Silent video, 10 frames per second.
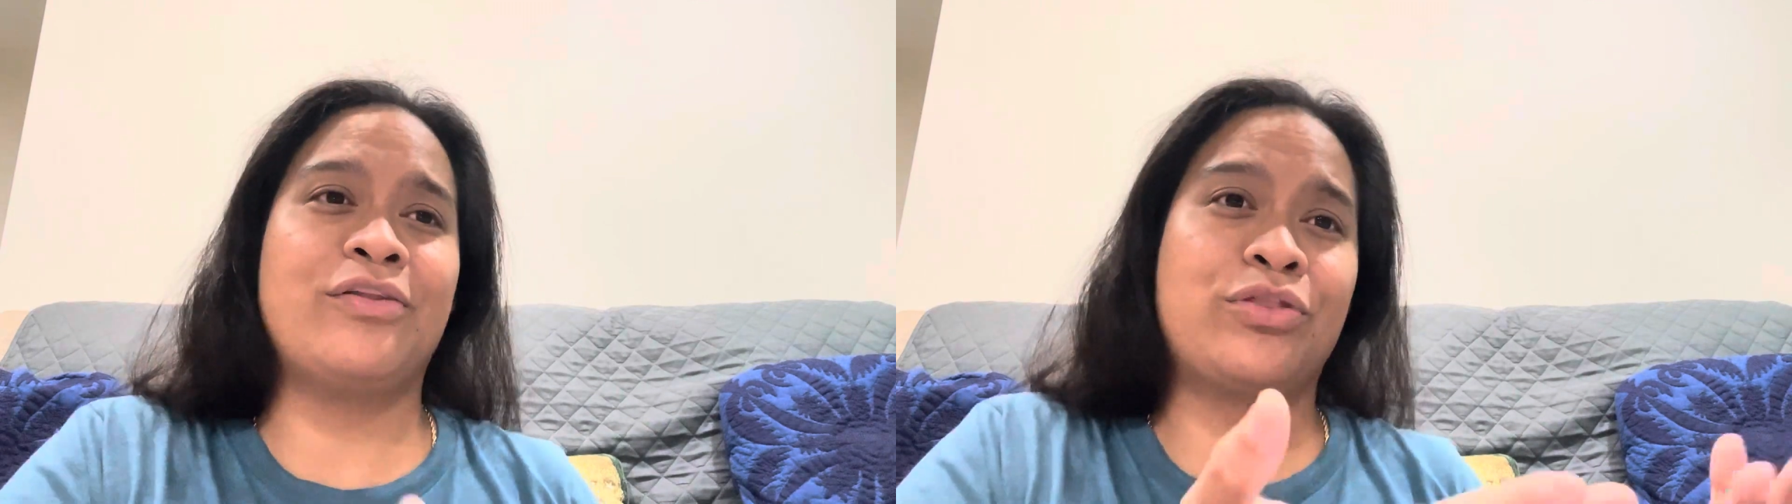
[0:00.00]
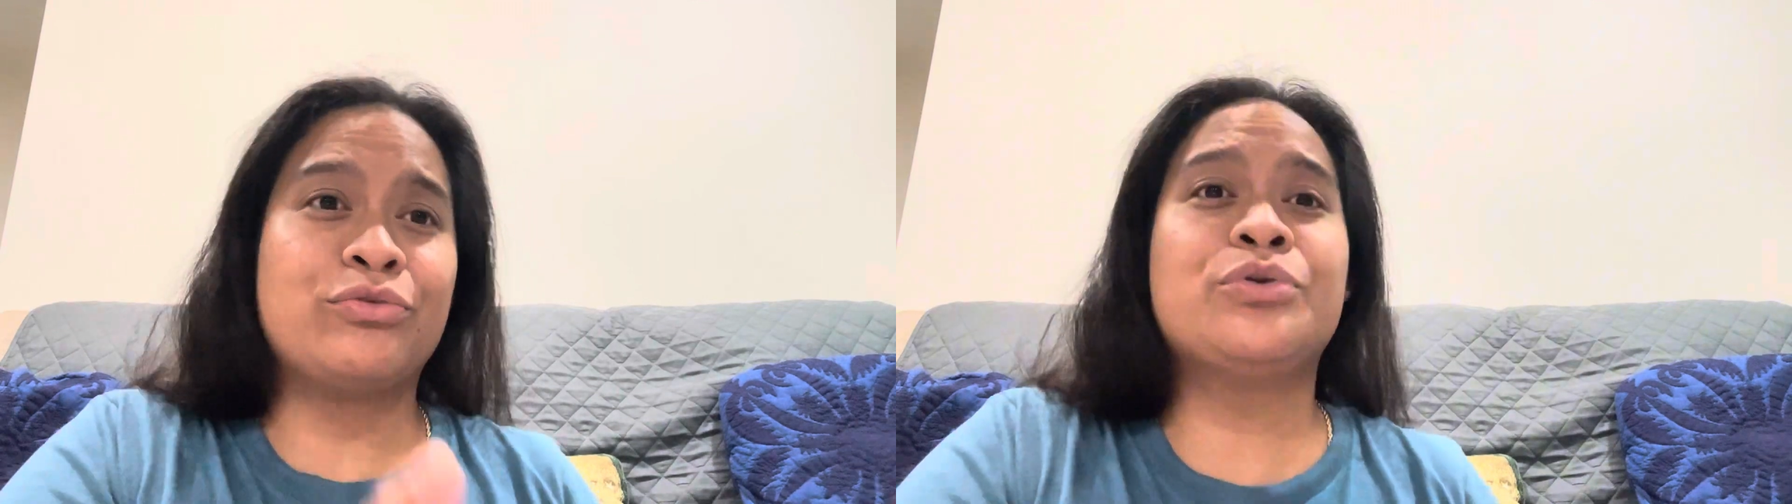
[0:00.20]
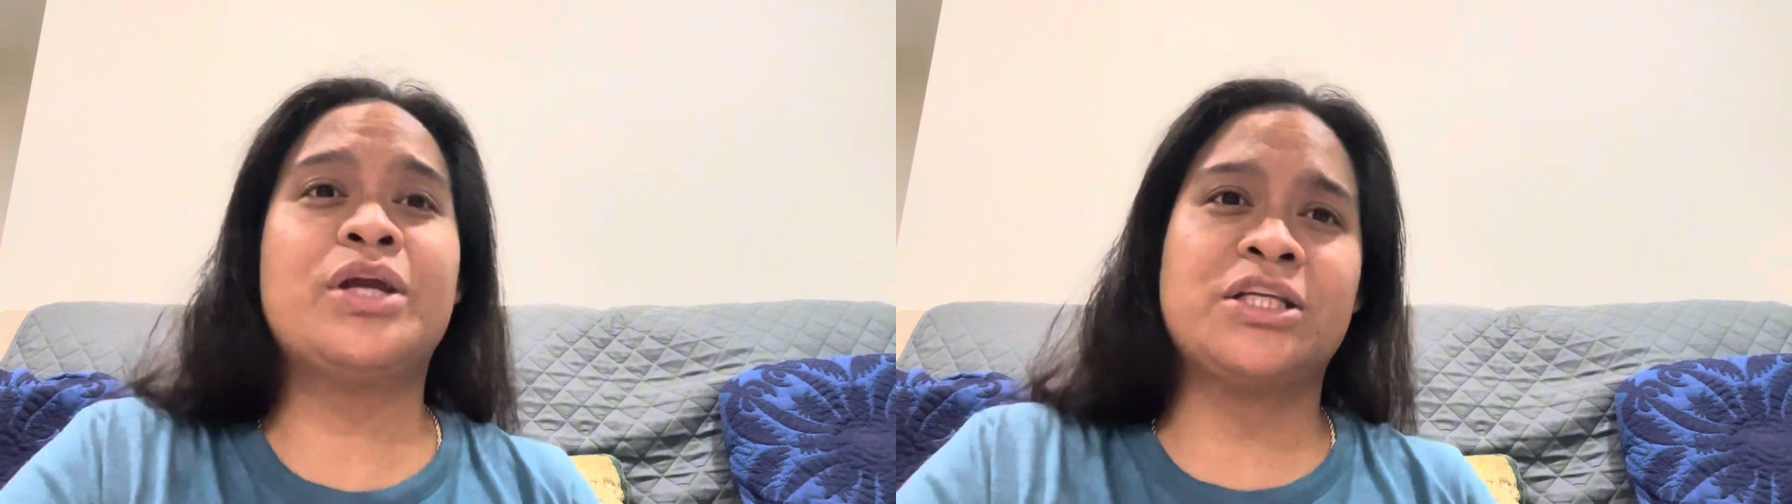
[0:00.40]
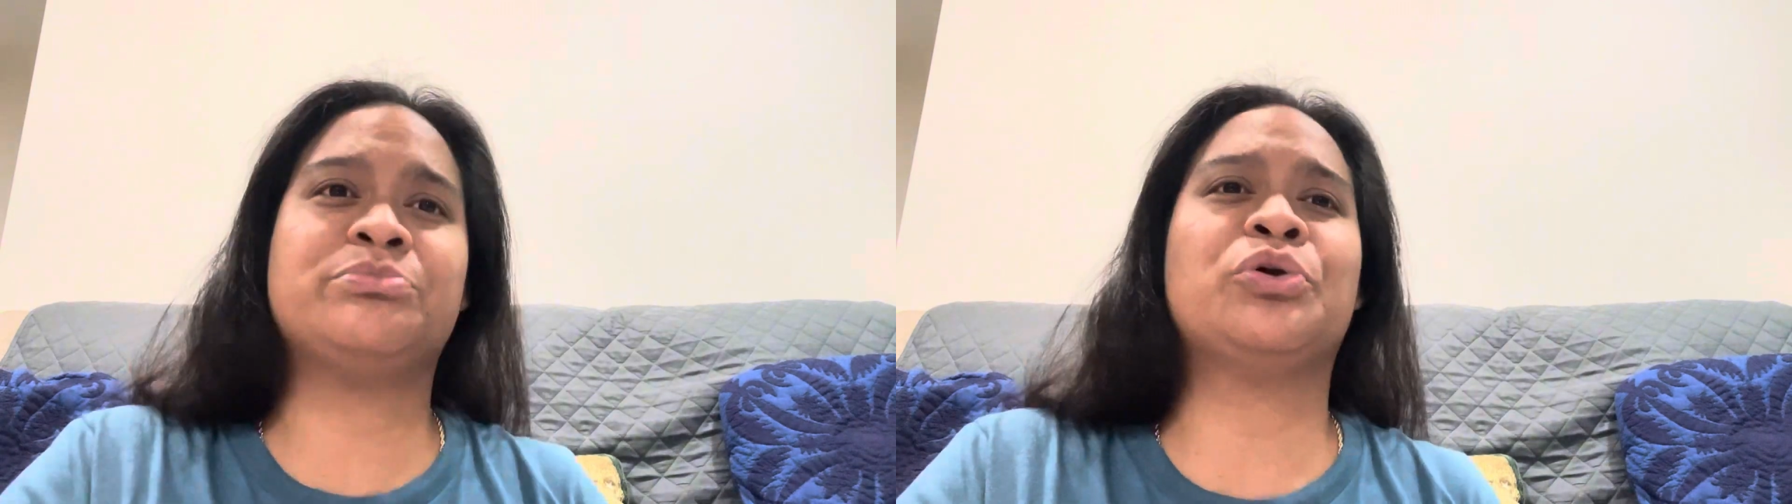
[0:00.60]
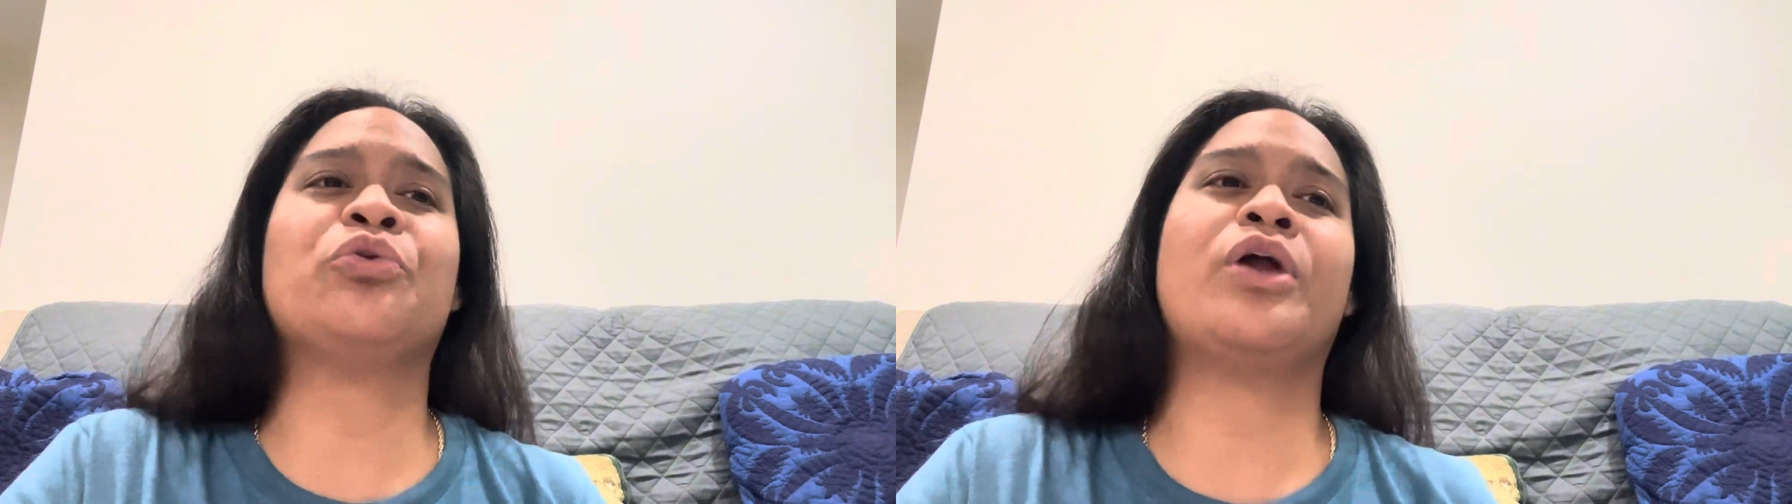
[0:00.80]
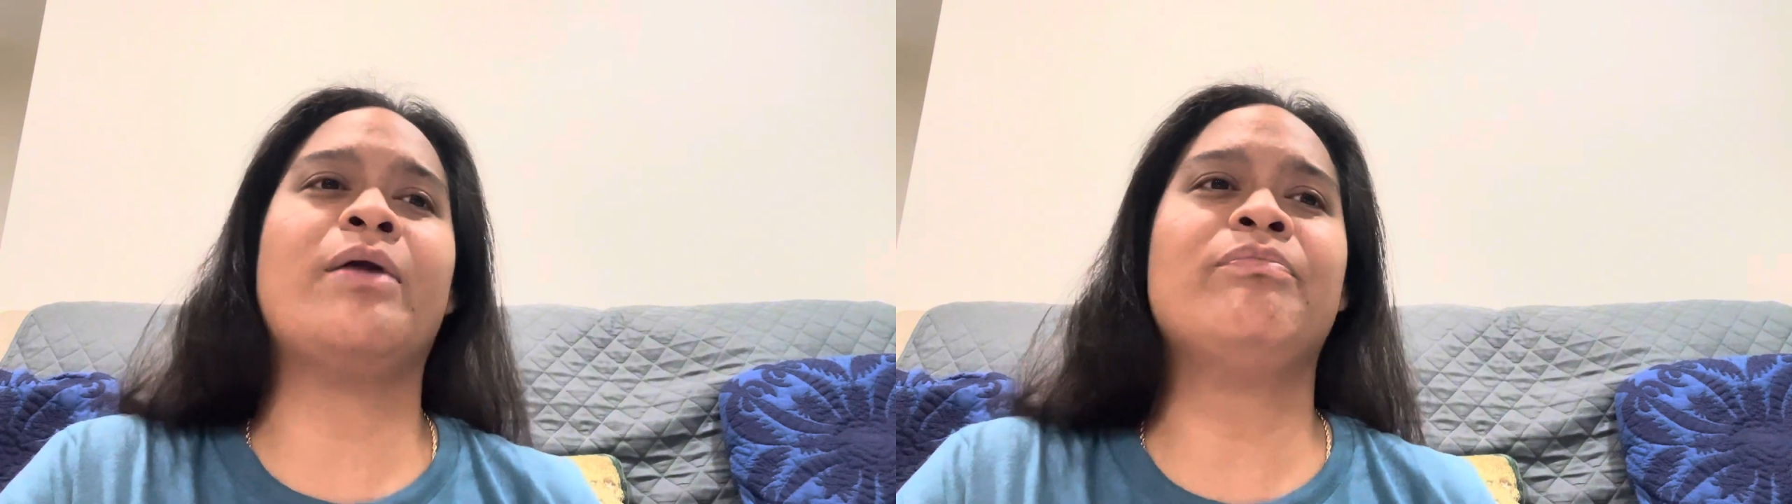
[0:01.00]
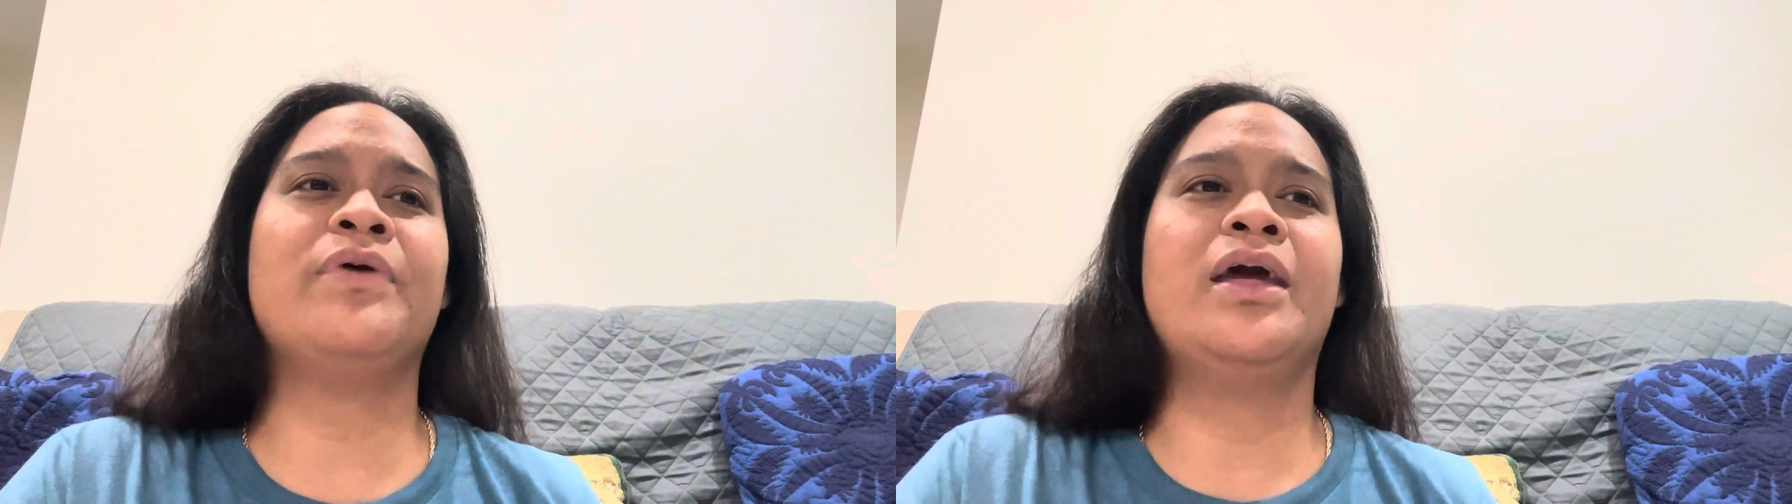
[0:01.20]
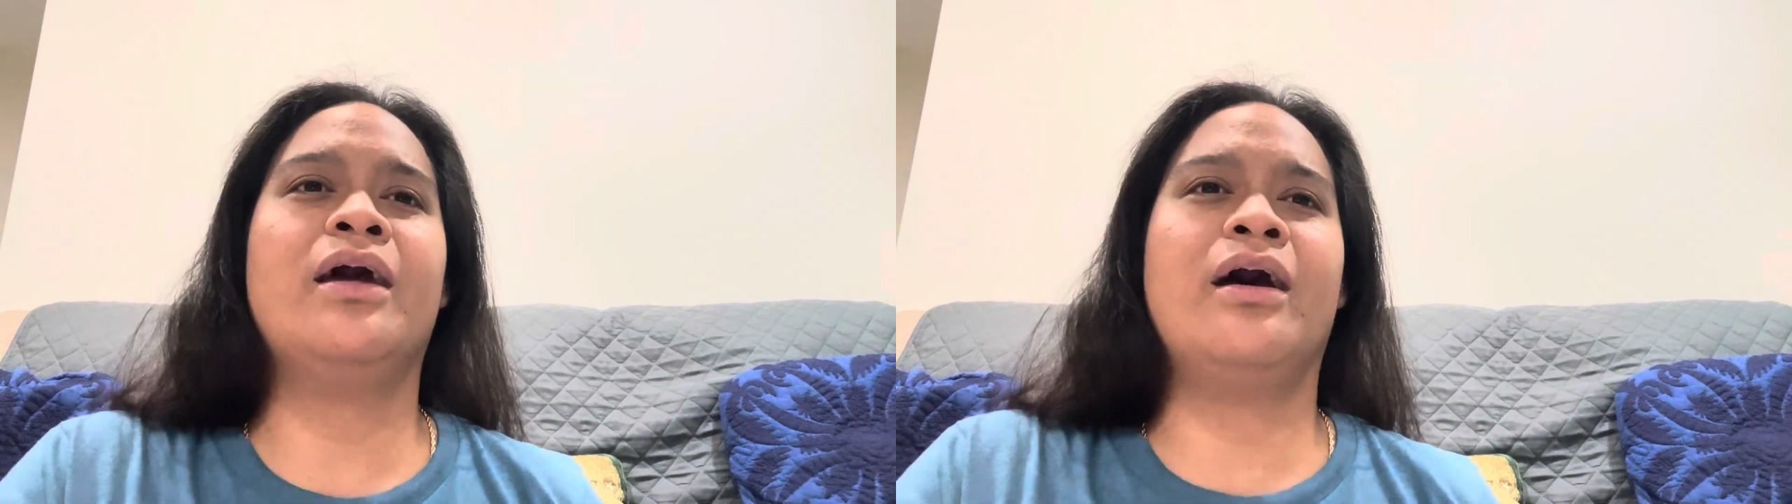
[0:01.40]
through his program,
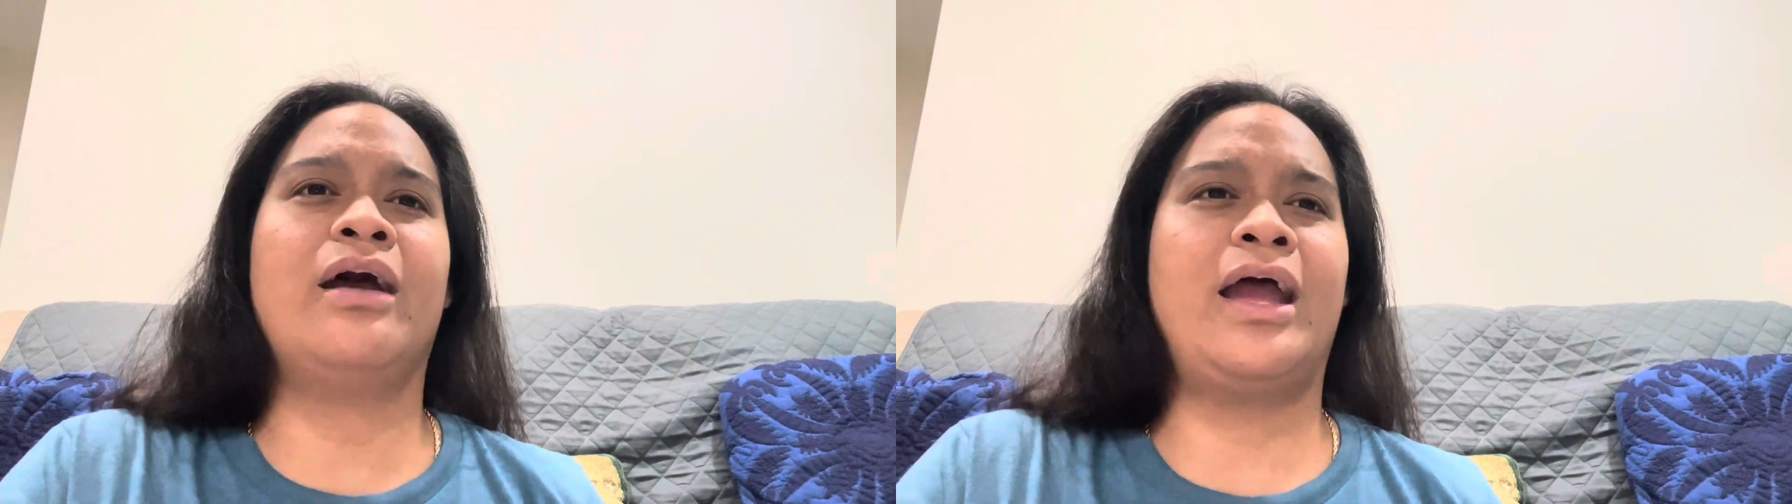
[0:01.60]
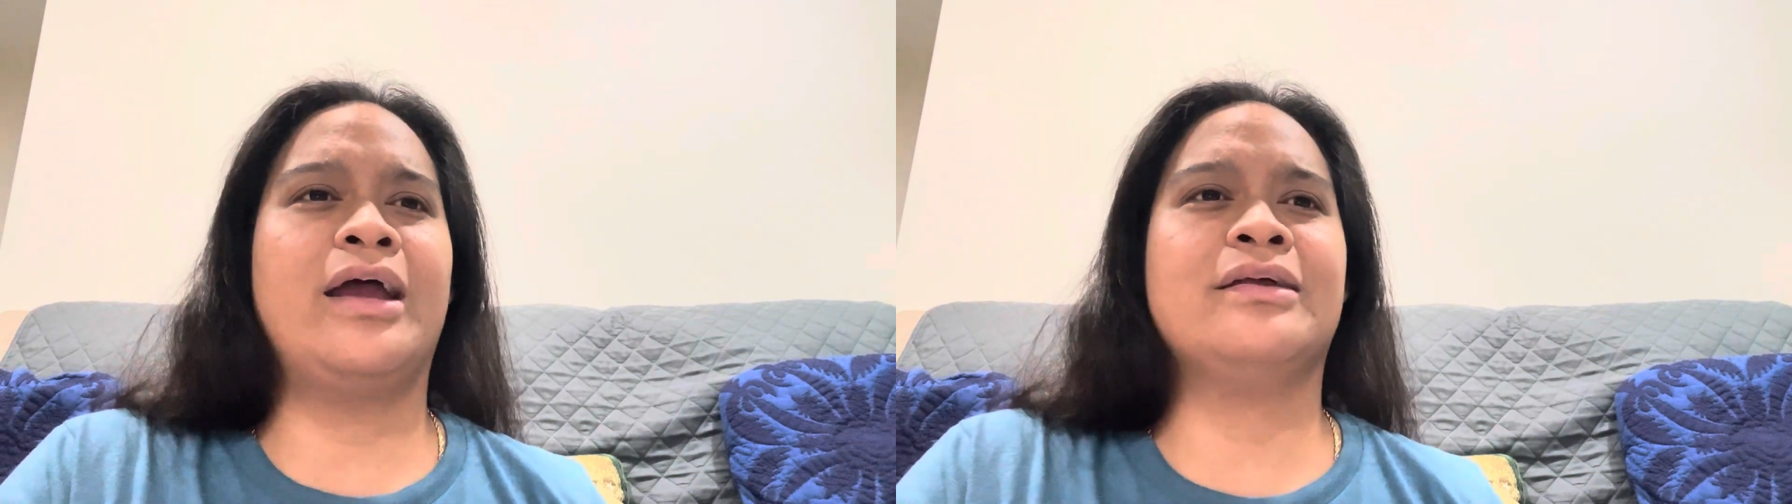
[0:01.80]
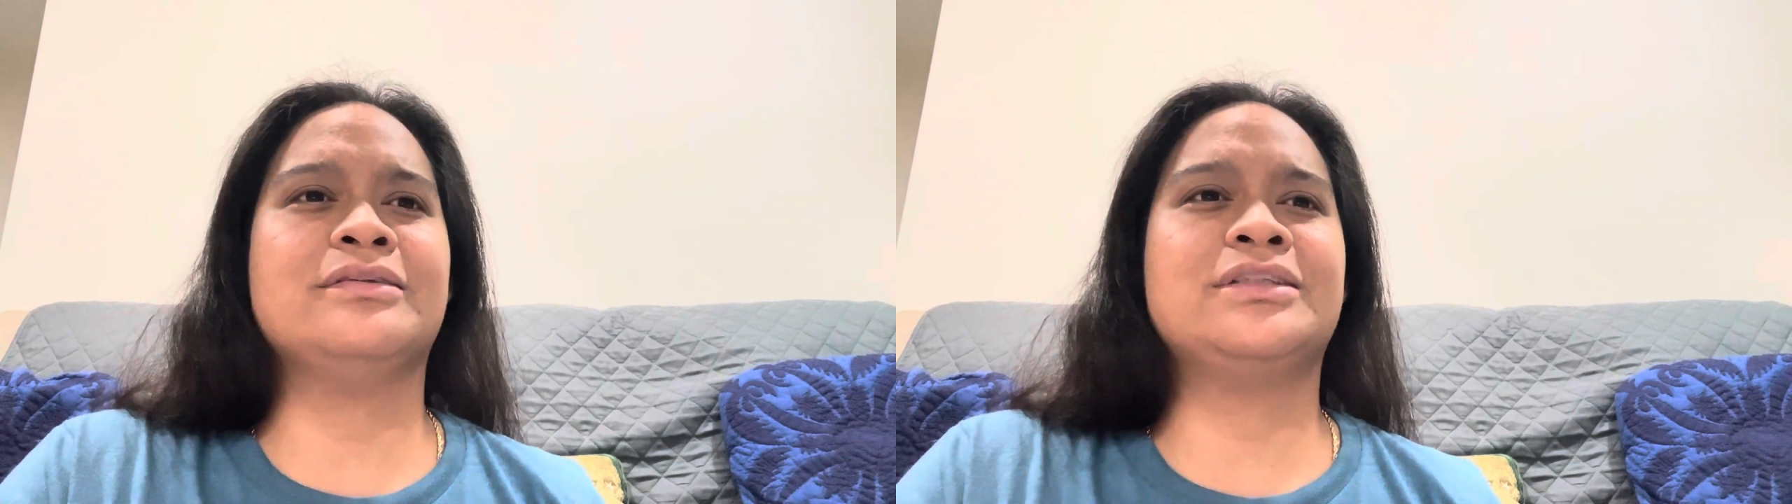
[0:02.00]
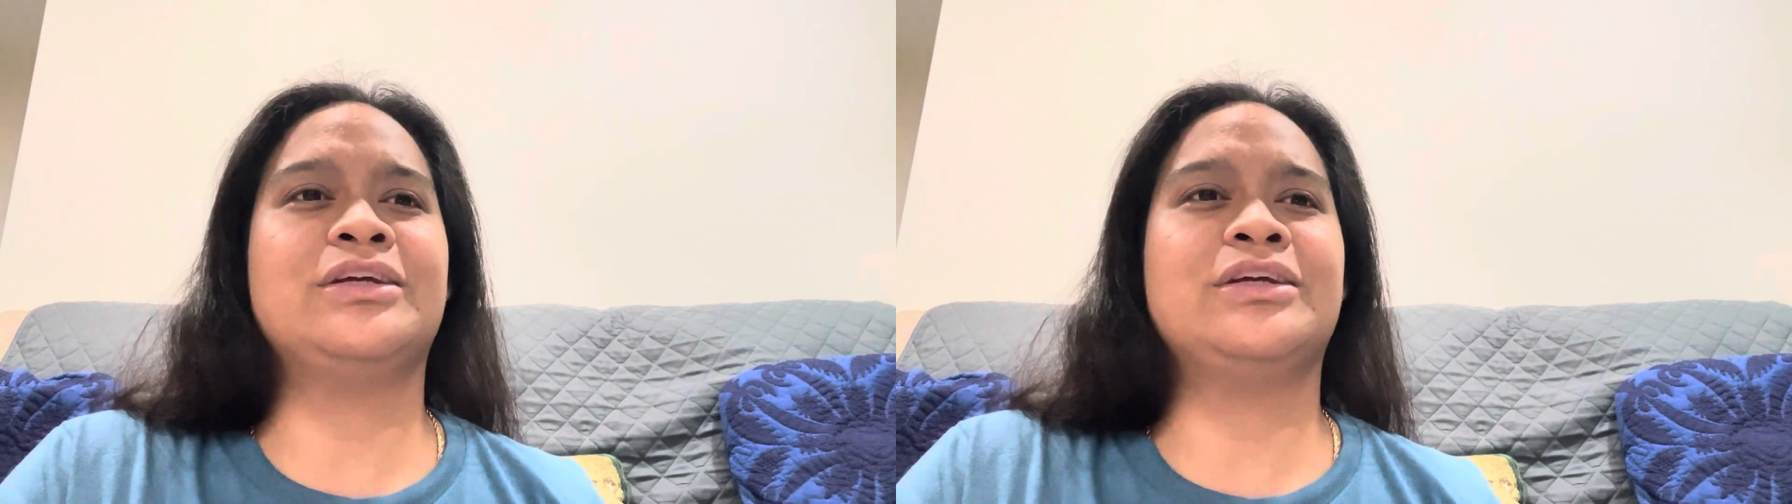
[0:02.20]
and